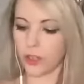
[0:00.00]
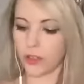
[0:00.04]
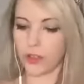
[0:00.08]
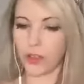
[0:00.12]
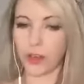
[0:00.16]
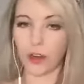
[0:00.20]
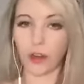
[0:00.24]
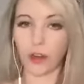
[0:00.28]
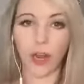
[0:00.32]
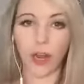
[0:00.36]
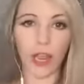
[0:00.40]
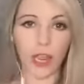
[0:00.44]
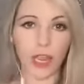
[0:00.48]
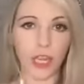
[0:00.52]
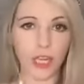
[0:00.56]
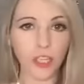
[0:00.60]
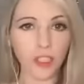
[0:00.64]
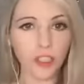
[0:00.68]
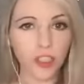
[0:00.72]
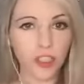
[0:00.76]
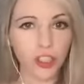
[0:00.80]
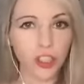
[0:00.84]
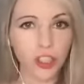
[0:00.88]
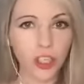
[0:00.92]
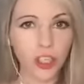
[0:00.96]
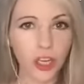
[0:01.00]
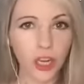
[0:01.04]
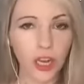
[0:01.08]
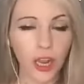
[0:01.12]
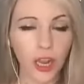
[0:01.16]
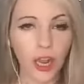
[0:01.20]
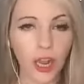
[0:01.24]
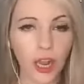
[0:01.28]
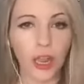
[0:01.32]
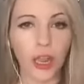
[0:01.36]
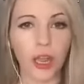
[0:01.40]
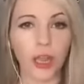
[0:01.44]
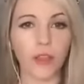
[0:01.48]
their edge
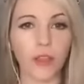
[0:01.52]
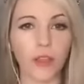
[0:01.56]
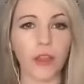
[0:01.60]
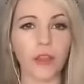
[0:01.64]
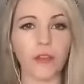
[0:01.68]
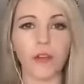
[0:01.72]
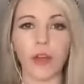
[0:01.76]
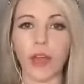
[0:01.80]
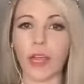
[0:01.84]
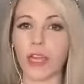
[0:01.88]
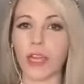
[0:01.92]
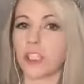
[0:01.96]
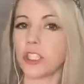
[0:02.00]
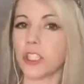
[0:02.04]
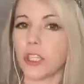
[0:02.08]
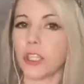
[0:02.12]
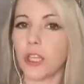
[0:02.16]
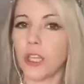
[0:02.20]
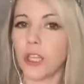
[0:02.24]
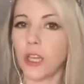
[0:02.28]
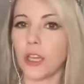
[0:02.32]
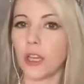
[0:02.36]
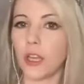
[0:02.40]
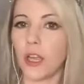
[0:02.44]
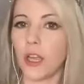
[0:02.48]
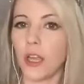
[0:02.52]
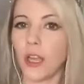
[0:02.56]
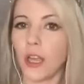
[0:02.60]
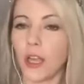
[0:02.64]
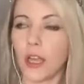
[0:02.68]
and they've actually